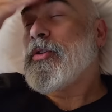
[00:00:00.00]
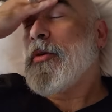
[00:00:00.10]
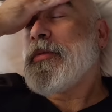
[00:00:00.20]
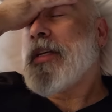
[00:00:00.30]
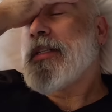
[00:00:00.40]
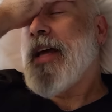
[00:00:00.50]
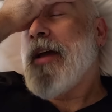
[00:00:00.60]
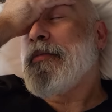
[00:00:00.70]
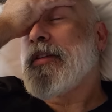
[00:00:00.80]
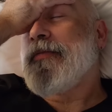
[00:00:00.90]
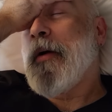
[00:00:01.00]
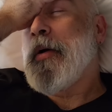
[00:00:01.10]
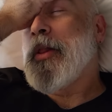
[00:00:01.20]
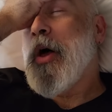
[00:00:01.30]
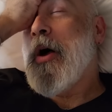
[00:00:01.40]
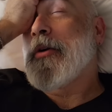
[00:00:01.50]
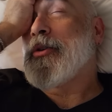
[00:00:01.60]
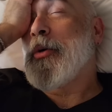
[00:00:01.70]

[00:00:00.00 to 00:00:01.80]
So today was very long.